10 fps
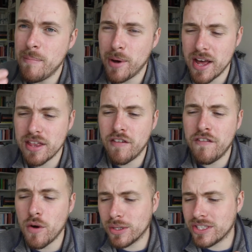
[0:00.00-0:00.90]
But the
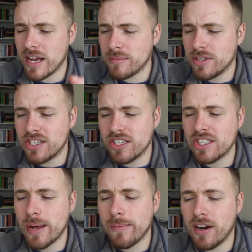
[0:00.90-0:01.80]
4 types, just to
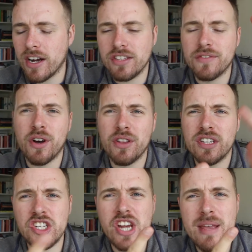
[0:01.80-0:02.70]
summarize, you've got the
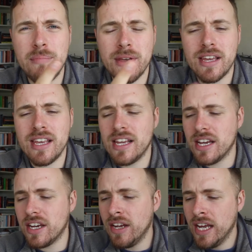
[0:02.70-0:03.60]
shaping
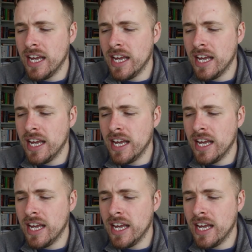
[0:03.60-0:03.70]
ego,